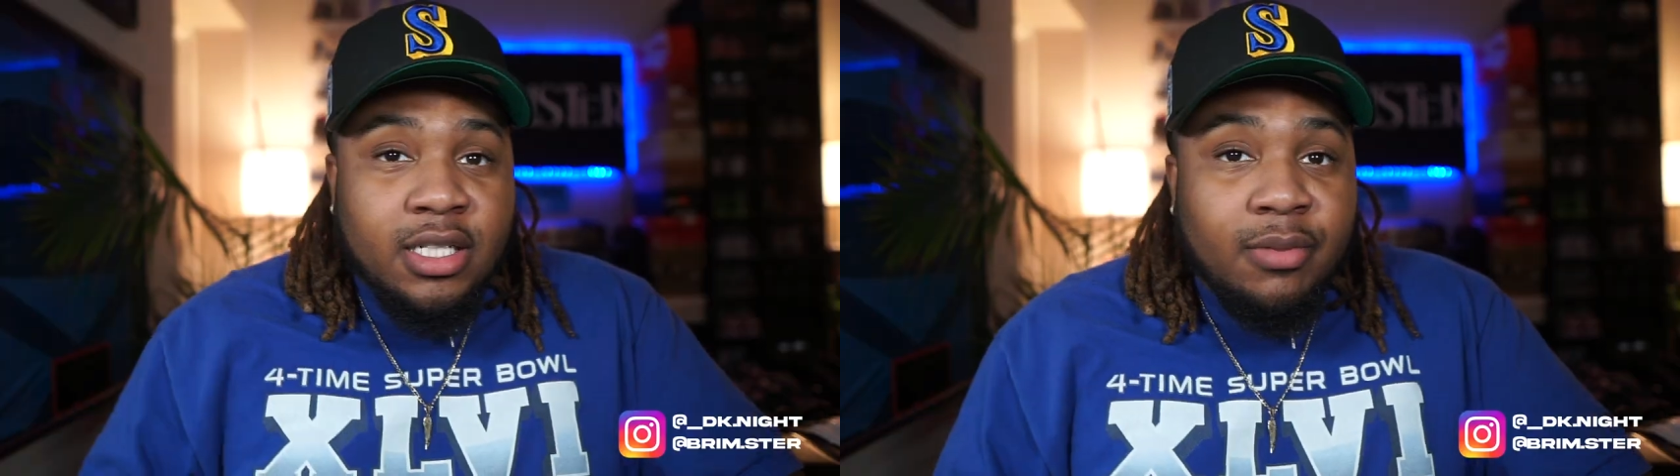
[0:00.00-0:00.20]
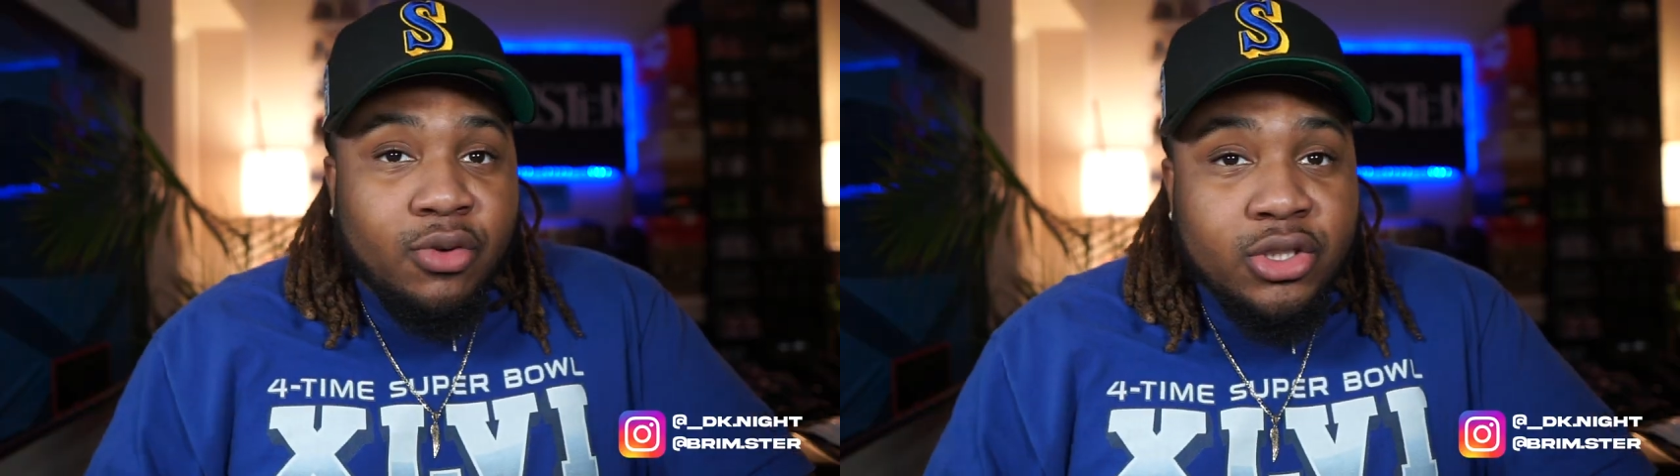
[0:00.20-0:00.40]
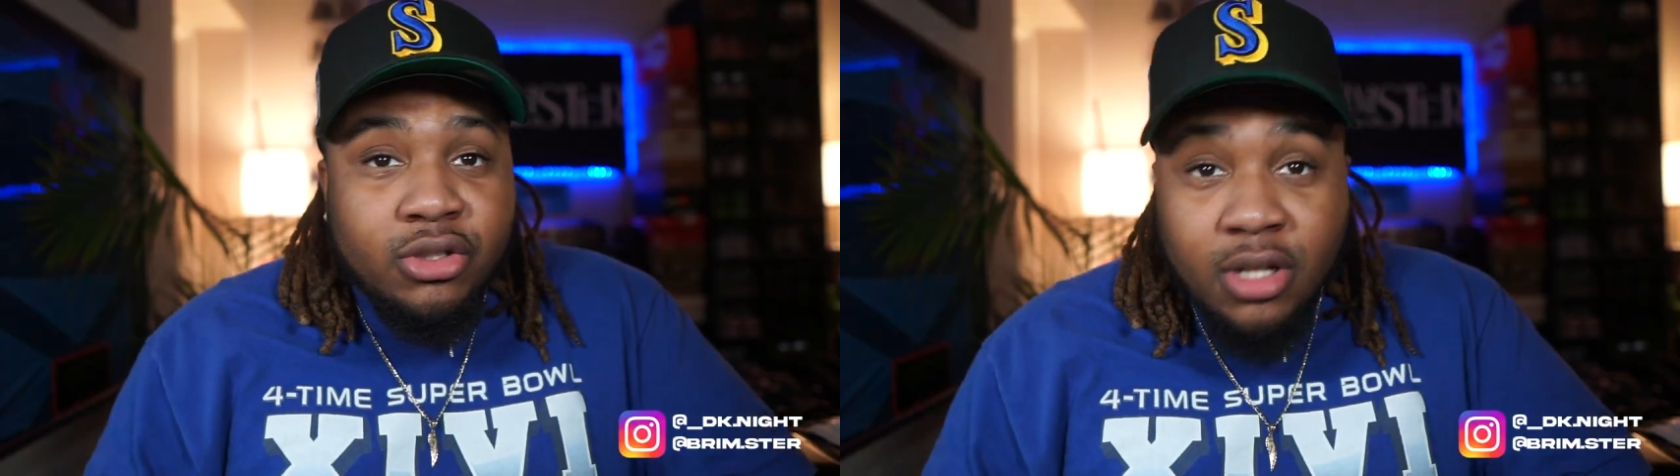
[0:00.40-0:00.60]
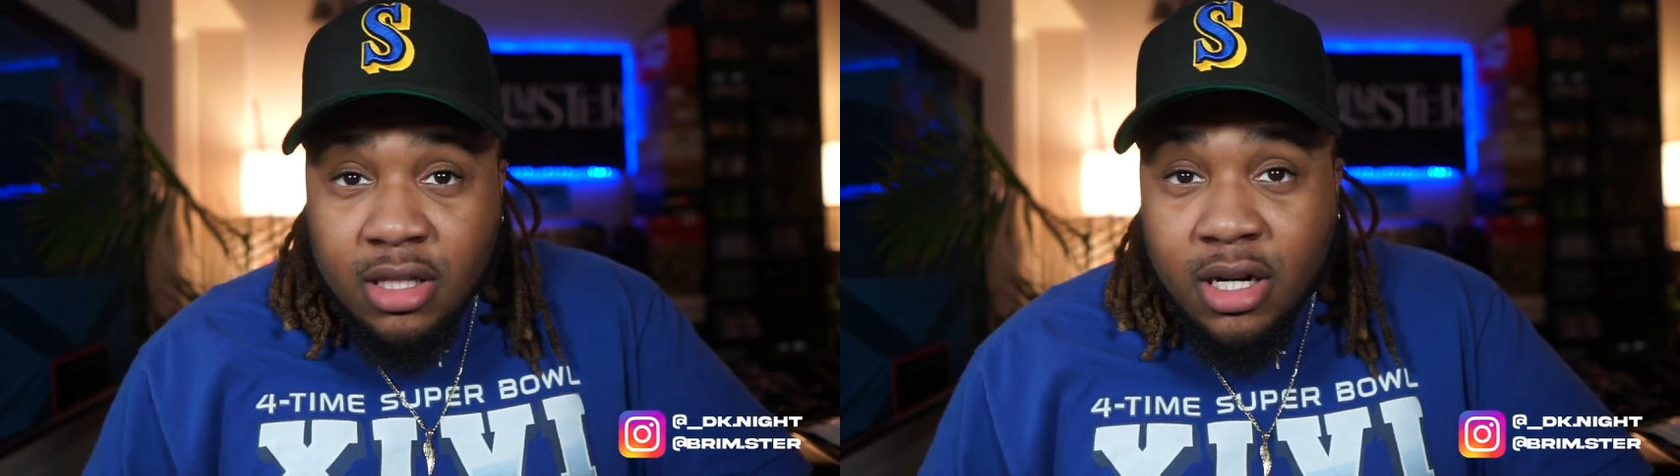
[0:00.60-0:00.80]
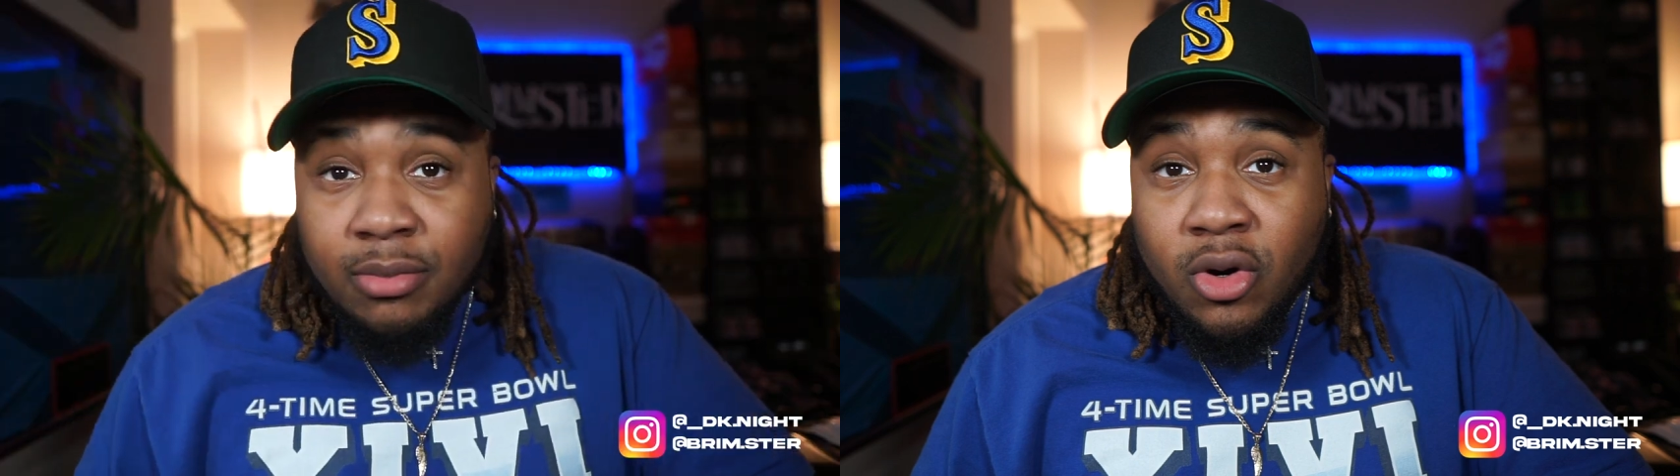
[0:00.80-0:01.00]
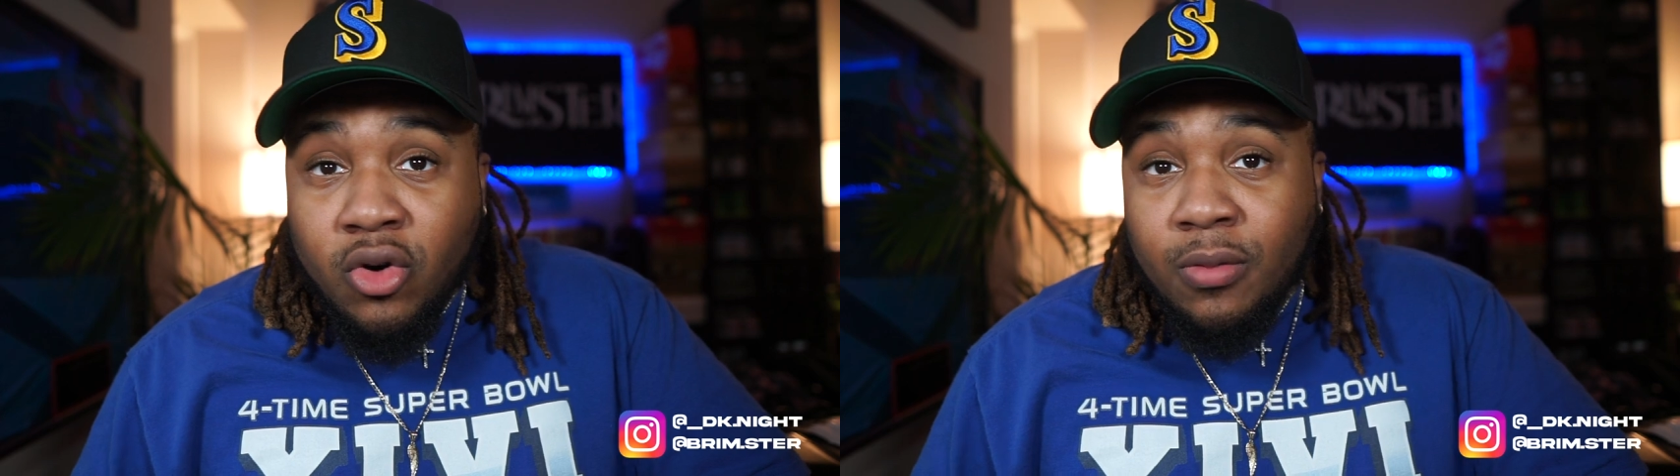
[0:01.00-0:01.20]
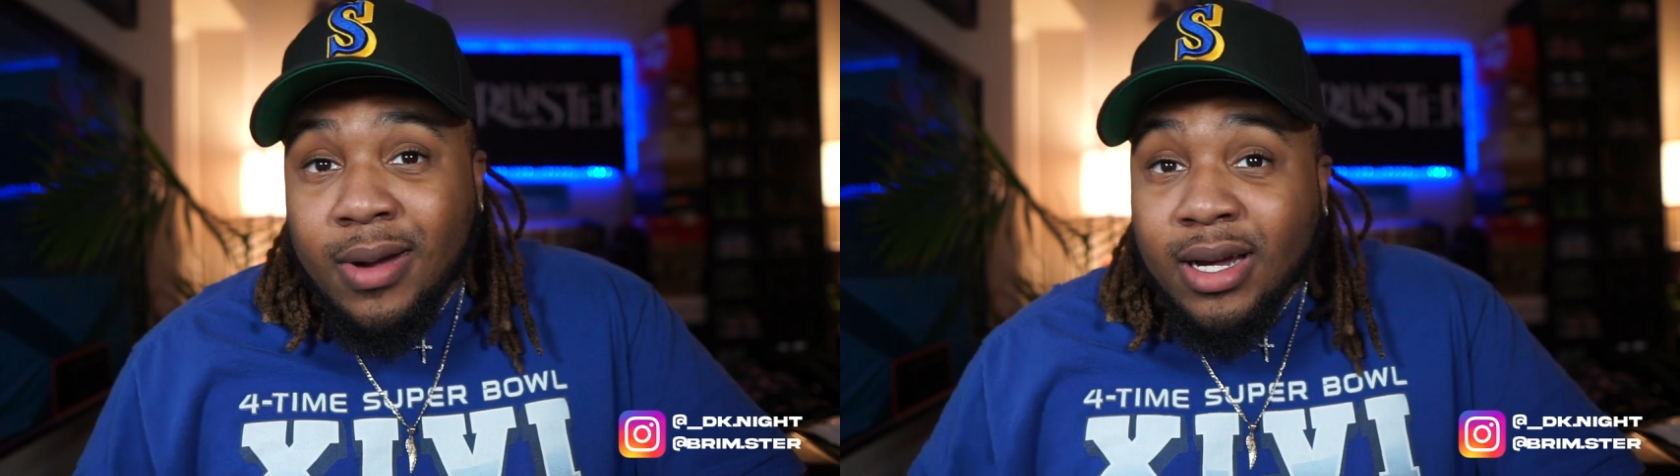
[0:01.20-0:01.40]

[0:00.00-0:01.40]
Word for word: y'all boys. So now that I'm home,